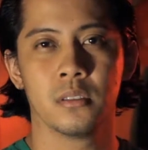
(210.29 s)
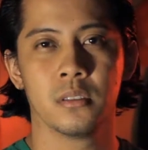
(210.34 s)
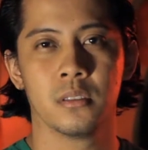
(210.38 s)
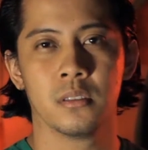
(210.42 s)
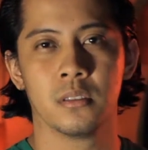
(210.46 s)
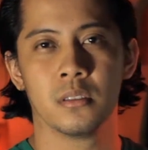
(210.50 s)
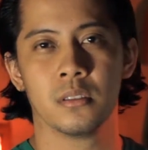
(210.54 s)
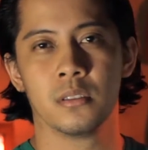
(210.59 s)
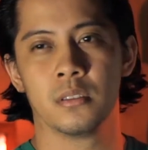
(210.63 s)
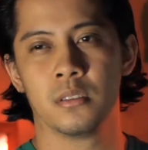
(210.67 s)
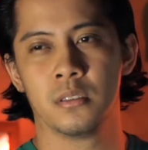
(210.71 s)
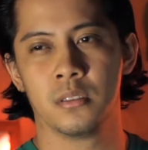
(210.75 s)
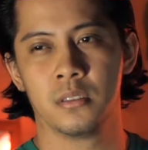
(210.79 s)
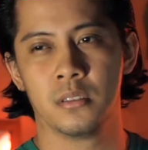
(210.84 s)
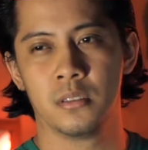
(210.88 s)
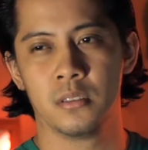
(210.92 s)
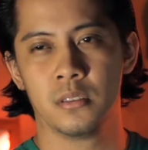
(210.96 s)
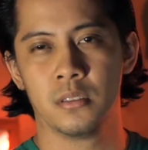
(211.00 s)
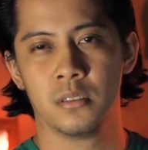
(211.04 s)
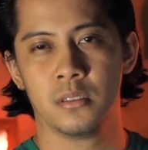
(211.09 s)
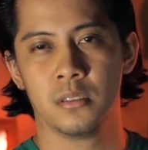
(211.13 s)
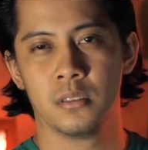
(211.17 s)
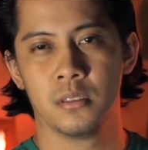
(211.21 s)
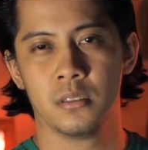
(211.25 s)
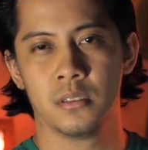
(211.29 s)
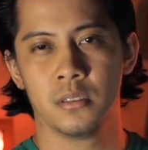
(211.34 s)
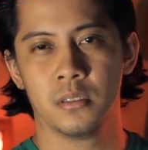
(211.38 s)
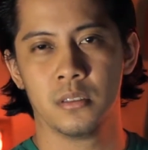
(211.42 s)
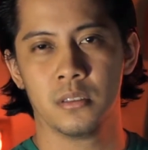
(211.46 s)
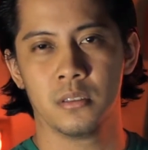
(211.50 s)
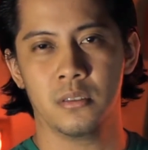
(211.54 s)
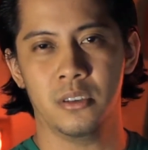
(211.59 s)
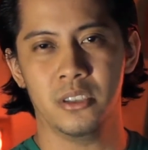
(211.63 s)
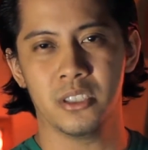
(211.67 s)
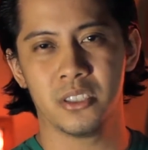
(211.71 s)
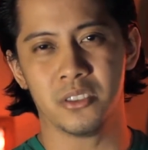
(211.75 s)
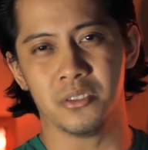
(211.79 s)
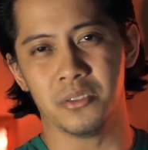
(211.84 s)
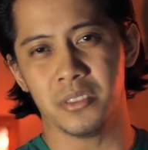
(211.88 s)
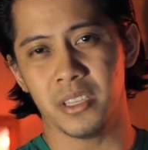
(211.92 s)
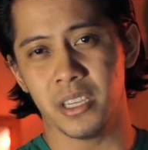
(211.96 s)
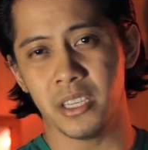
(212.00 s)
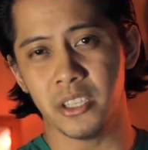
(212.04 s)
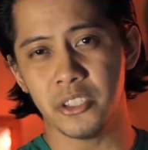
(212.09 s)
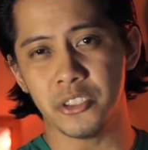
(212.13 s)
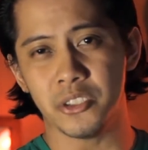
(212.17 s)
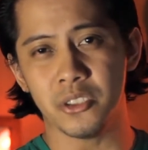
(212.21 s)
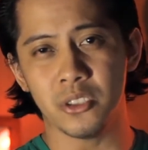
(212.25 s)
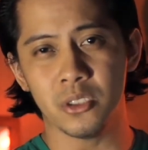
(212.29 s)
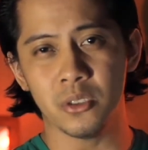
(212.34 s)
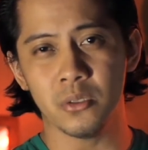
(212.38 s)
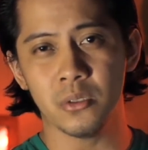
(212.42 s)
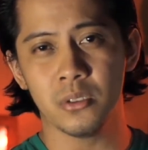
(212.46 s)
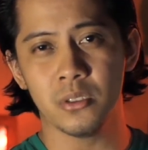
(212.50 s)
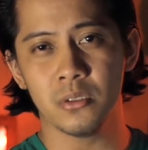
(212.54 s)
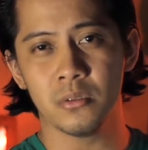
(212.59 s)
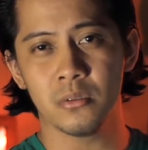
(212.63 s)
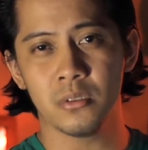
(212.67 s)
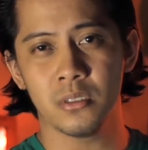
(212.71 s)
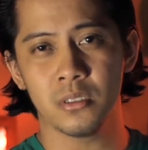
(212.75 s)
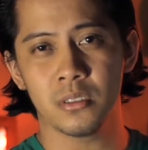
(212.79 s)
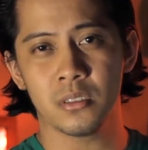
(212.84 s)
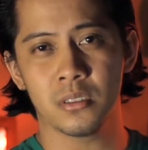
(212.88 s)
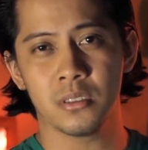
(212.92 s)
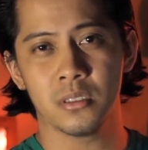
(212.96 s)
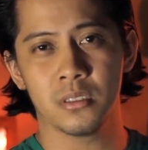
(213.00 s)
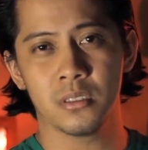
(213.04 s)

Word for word: want. I'm a certain Asian dude doing this.